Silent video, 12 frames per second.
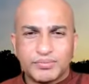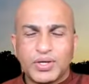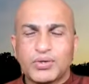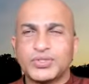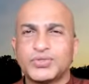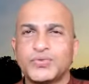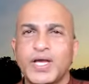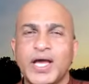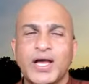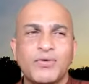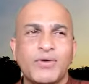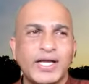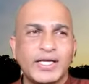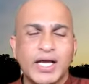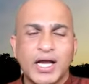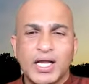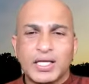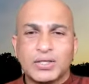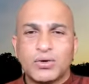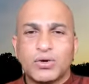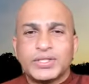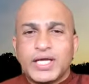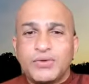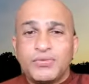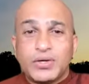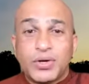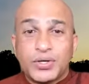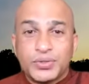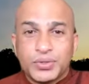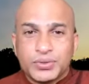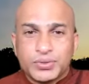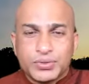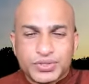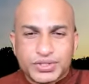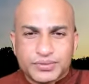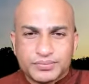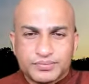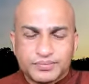because we have idea, oh, then we're going to lose.